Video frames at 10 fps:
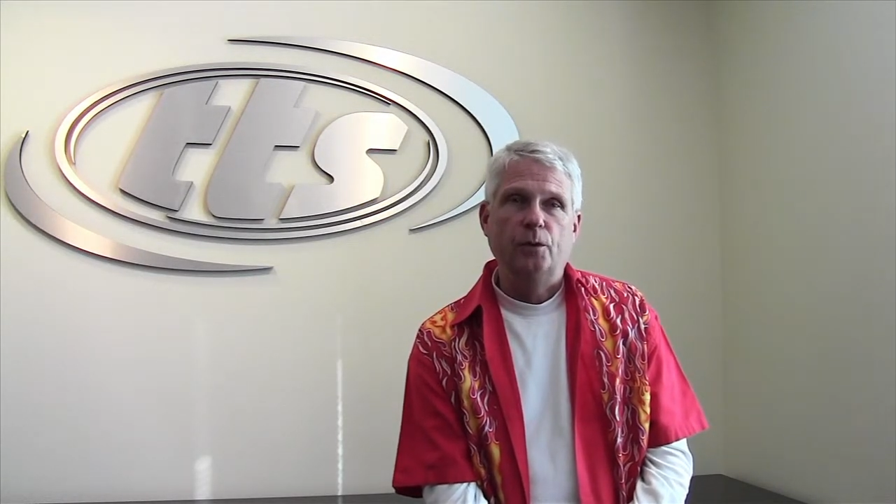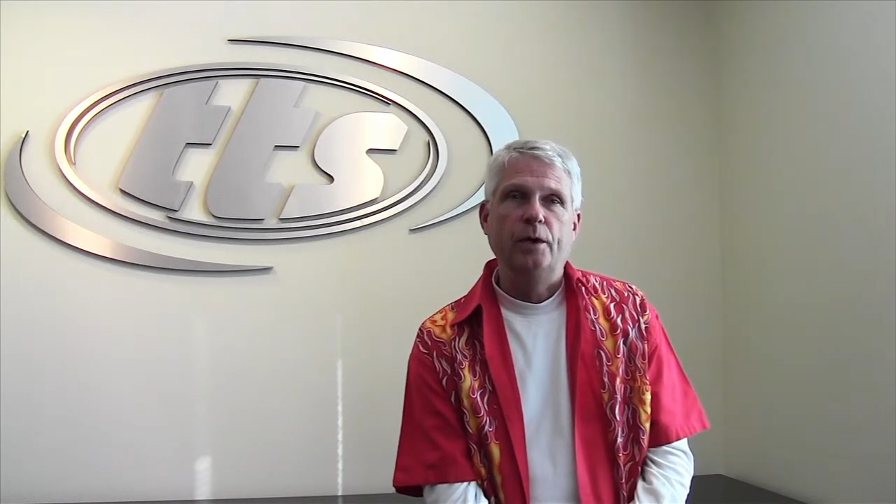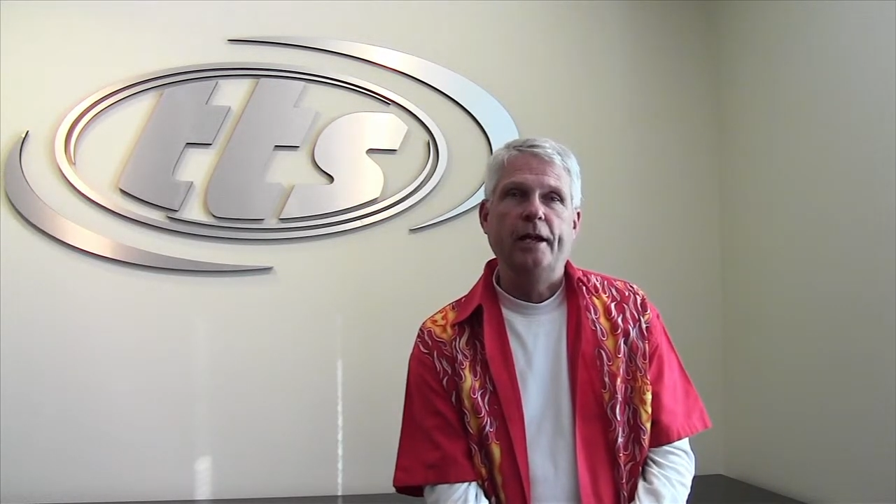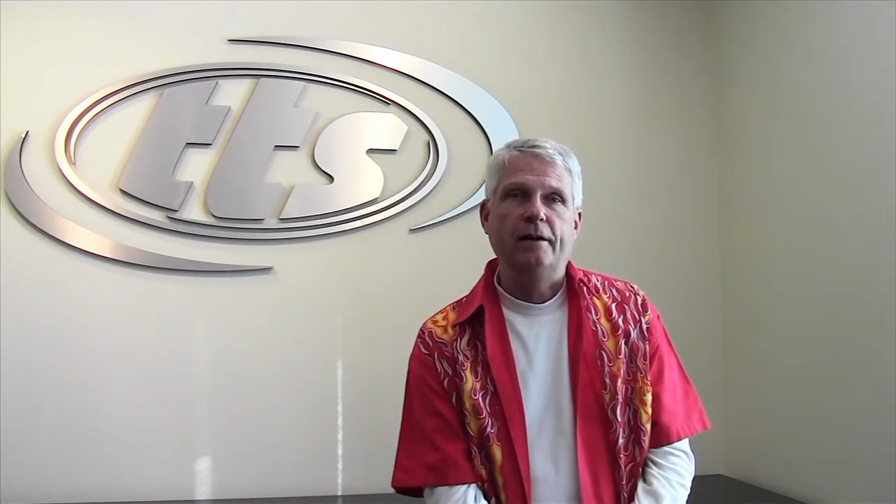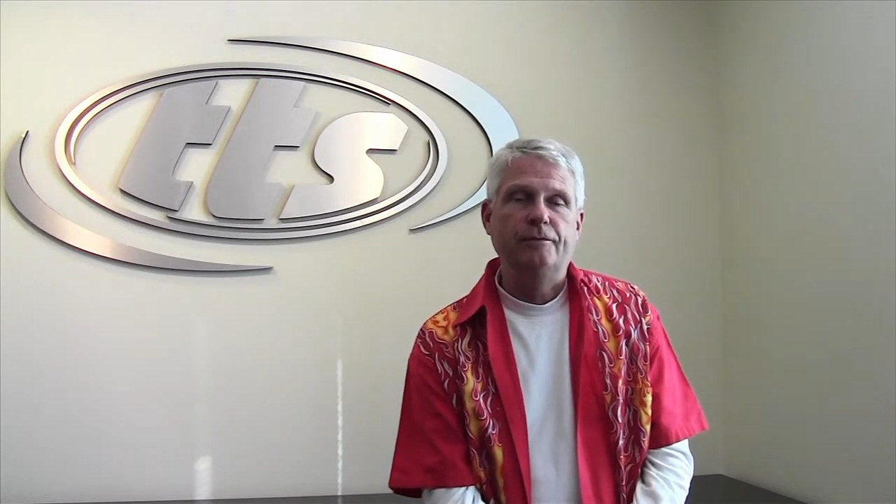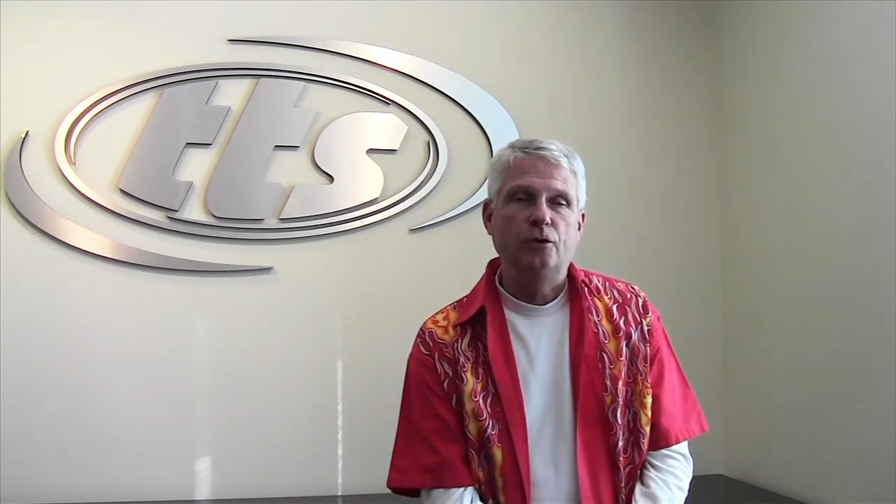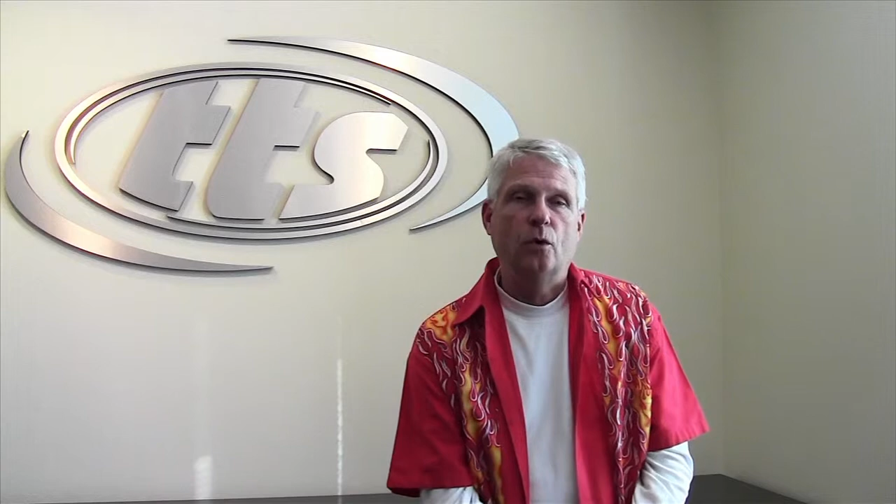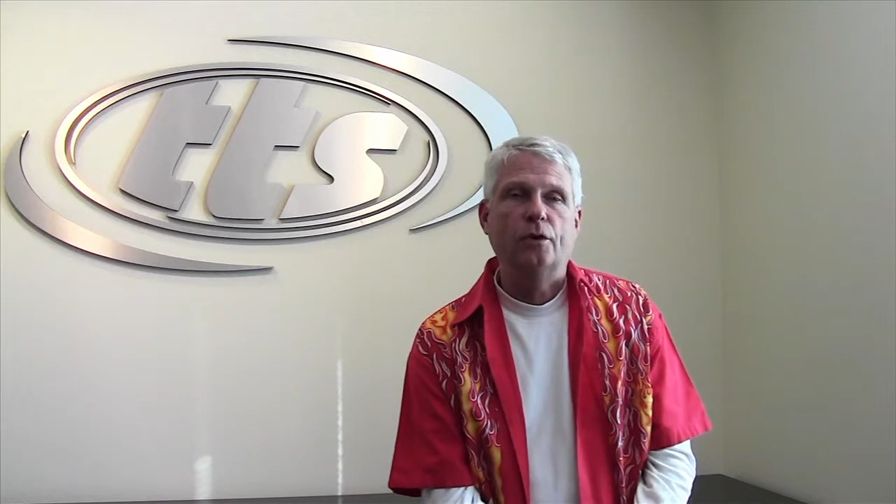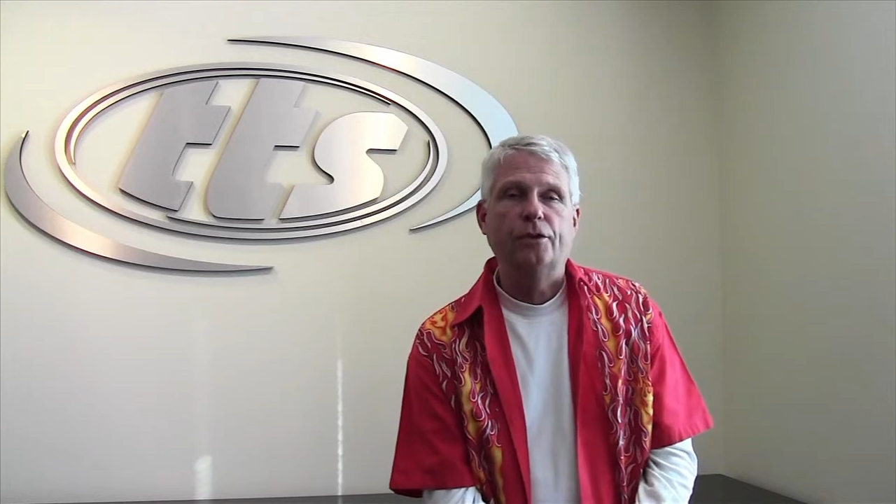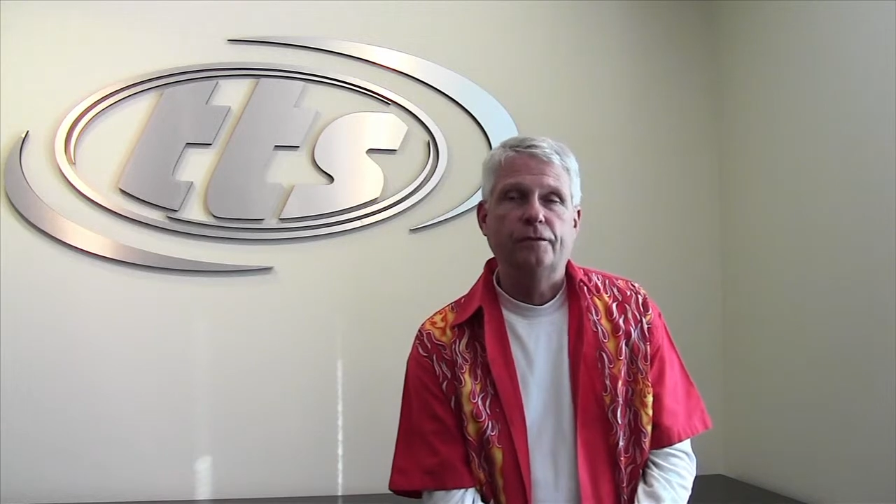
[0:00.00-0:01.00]
We have
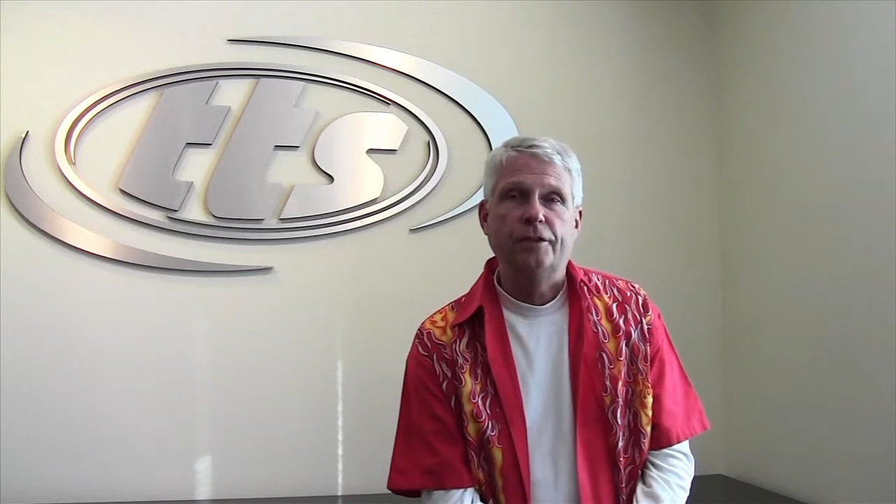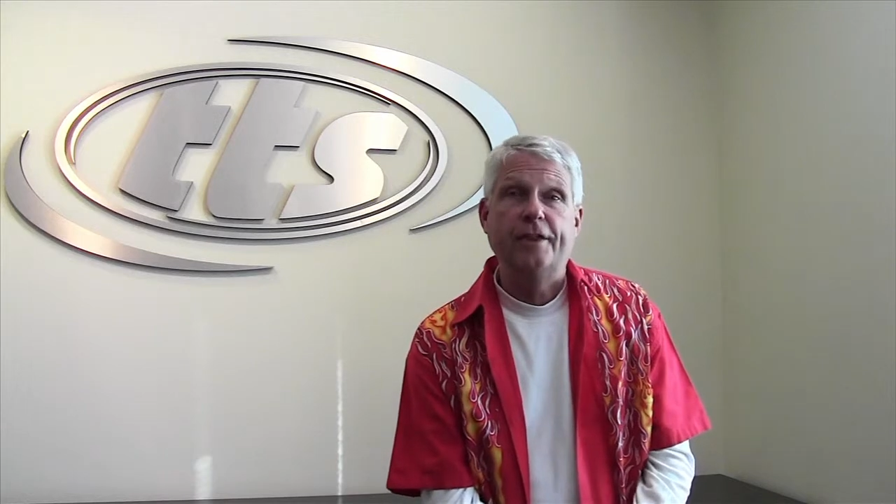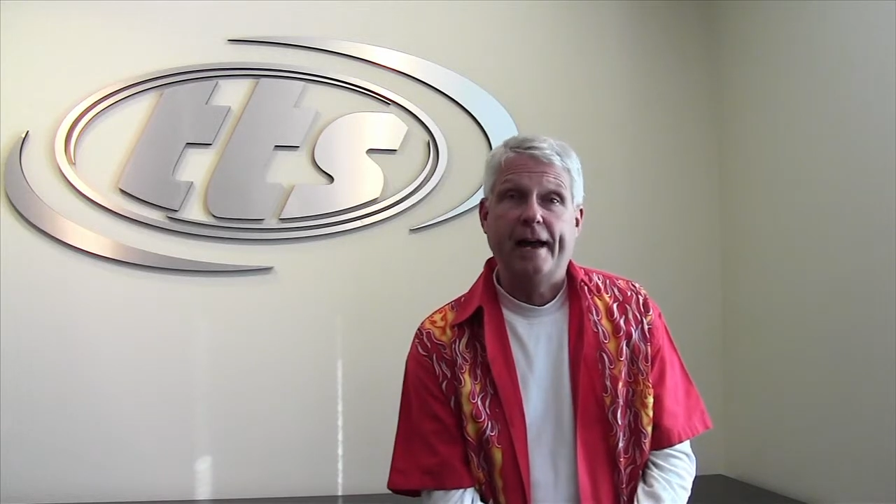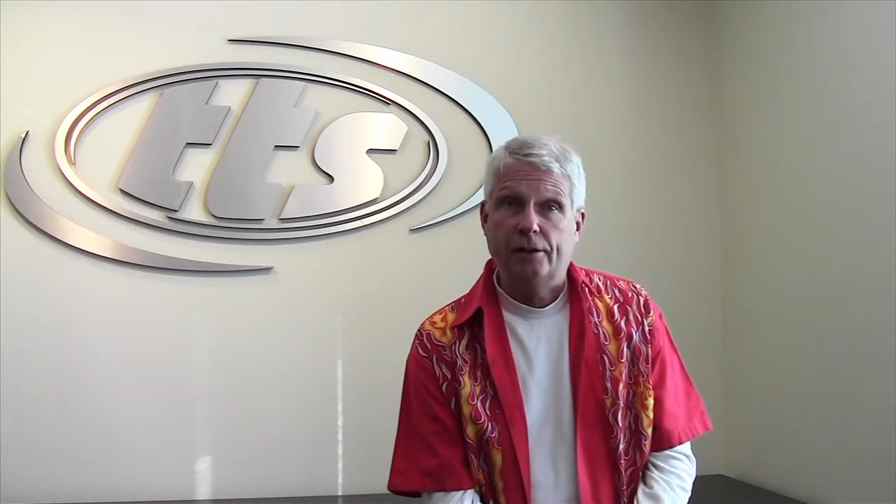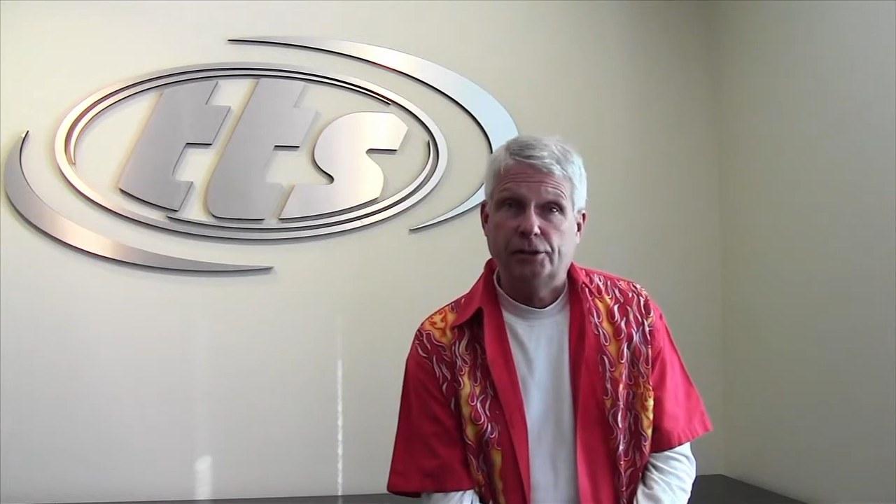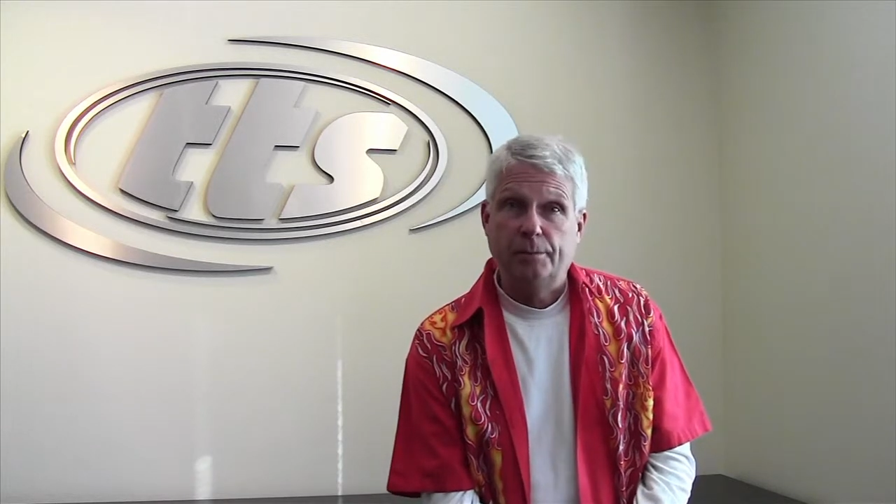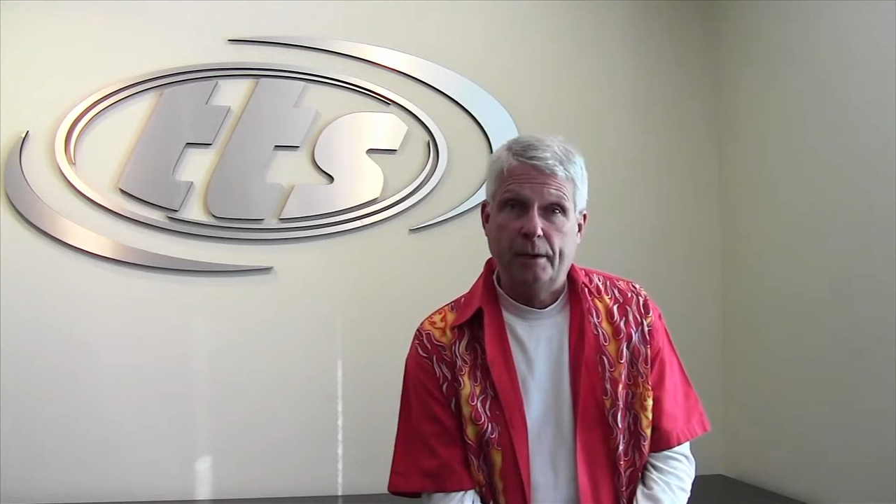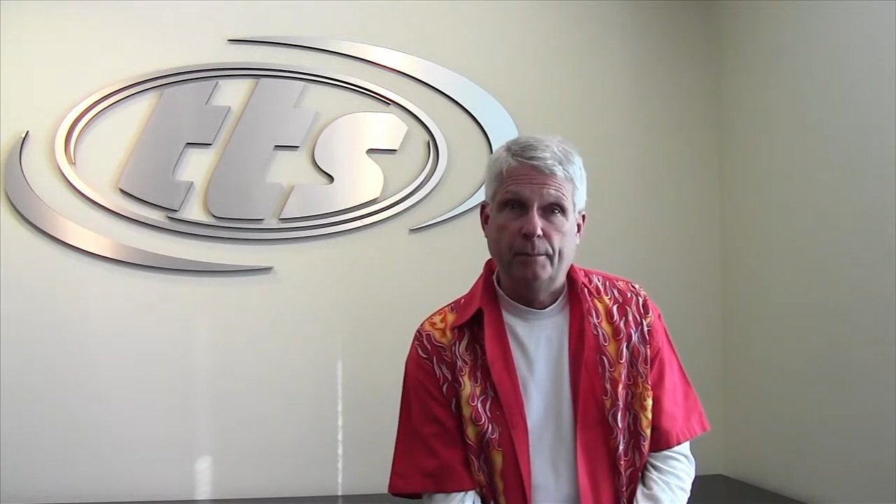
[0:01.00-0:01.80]
north of 1,000